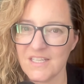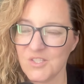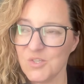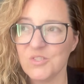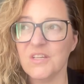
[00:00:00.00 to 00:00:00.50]

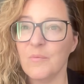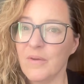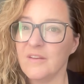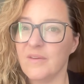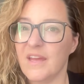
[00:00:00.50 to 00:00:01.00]
He's usually on
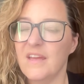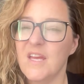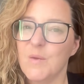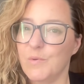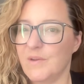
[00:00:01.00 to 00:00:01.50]
Broadway,
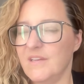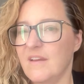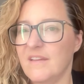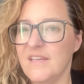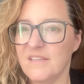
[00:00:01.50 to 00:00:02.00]
but right
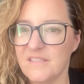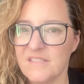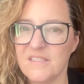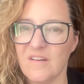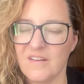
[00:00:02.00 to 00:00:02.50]
now he
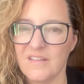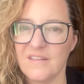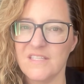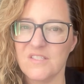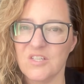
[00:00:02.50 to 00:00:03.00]
is
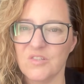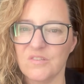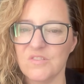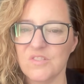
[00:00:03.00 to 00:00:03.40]
on Disney Cruise.